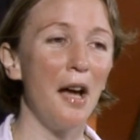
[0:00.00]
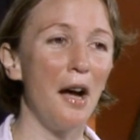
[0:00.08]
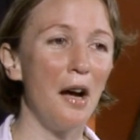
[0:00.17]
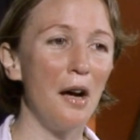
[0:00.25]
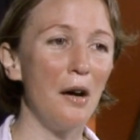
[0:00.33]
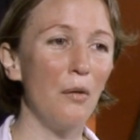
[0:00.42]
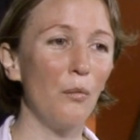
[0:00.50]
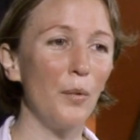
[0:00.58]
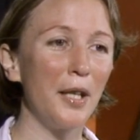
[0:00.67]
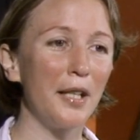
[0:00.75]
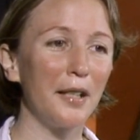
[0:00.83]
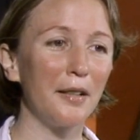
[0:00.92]
uh,
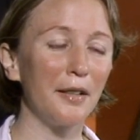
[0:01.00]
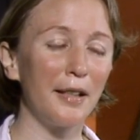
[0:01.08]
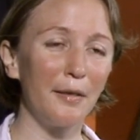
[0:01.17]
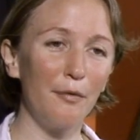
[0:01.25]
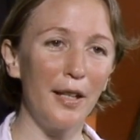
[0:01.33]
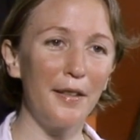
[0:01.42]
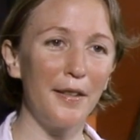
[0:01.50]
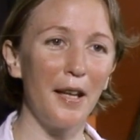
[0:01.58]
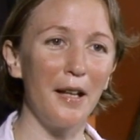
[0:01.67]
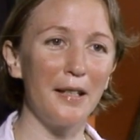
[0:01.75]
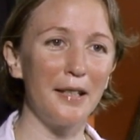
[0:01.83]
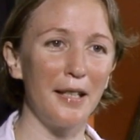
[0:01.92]
we can convey the
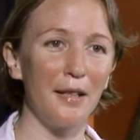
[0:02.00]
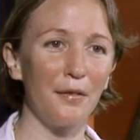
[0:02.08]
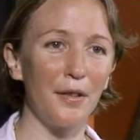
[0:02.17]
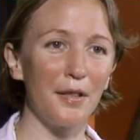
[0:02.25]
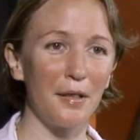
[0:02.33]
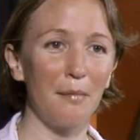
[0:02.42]
idea that